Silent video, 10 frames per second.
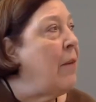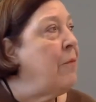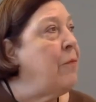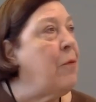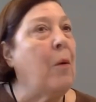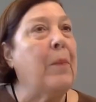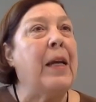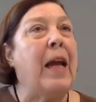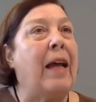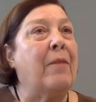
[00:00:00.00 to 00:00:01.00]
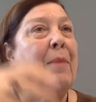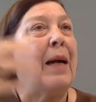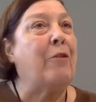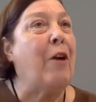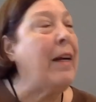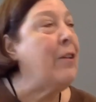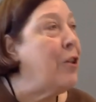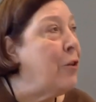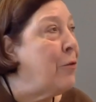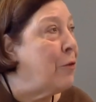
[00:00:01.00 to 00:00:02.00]
up for me out of my
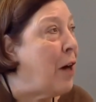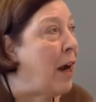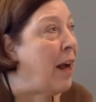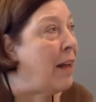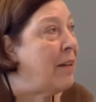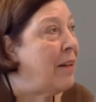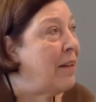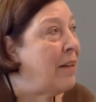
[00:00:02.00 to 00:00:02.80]
gratitude for God?